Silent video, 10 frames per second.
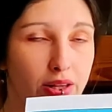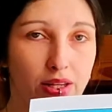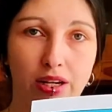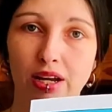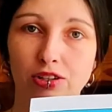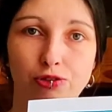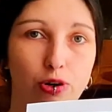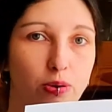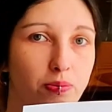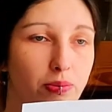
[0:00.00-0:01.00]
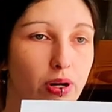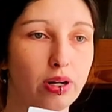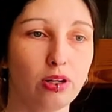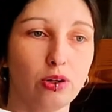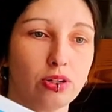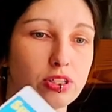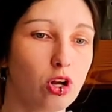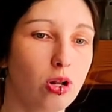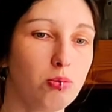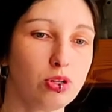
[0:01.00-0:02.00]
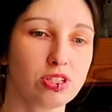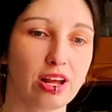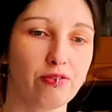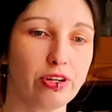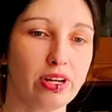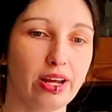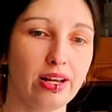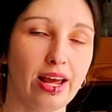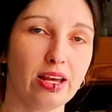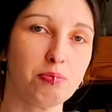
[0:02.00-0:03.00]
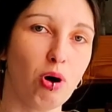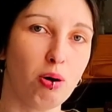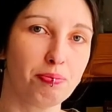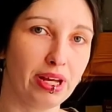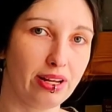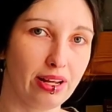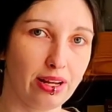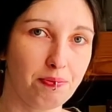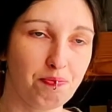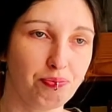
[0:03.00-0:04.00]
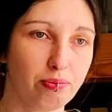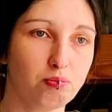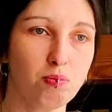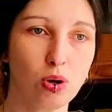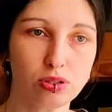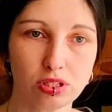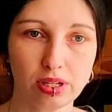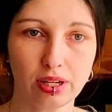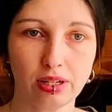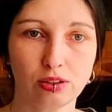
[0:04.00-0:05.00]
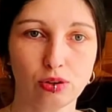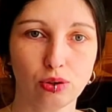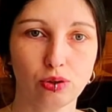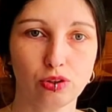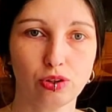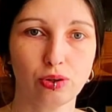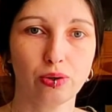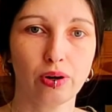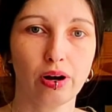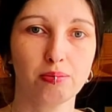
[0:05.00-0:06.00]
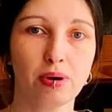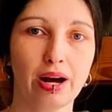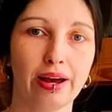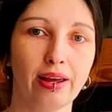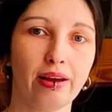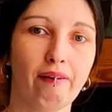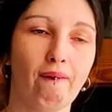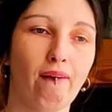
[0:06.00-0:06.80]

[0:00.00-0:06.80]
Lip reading: The kids' room looks almost every day like a bomb hit in, mostly due to my